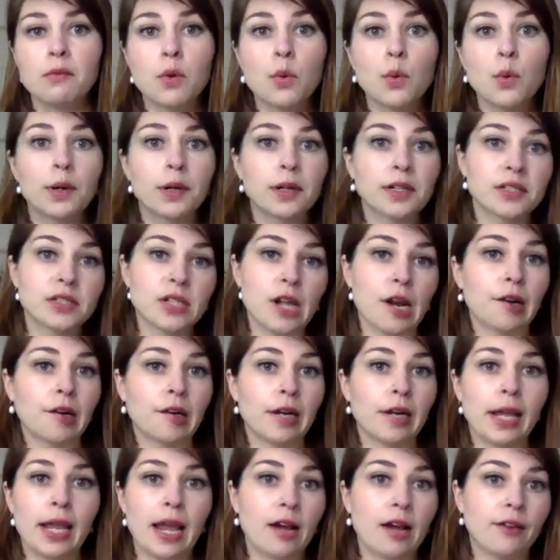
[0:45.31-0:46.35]
or
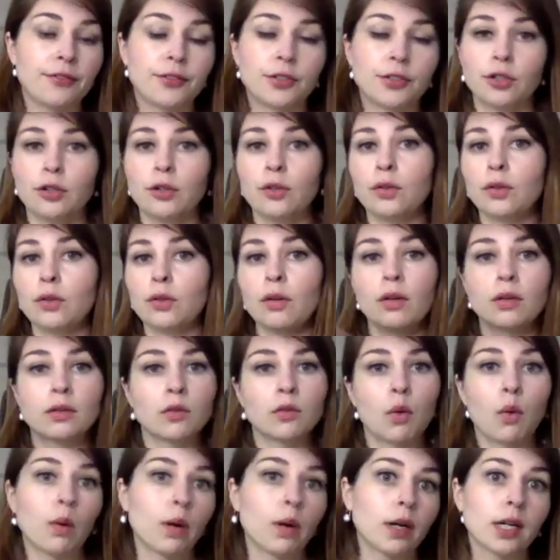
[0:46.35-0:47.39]
Saturday afternoon
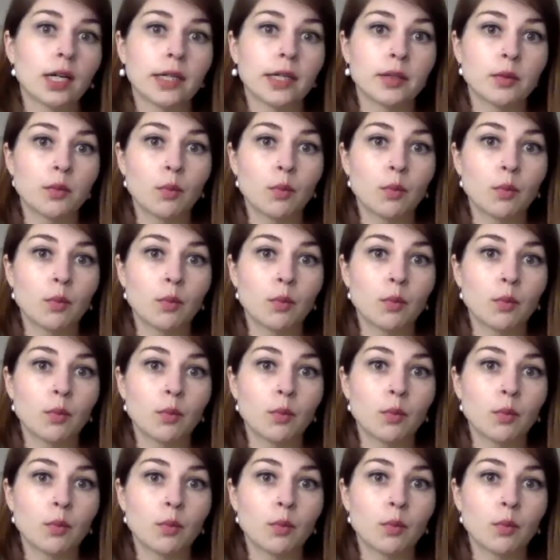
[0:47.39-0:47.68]
or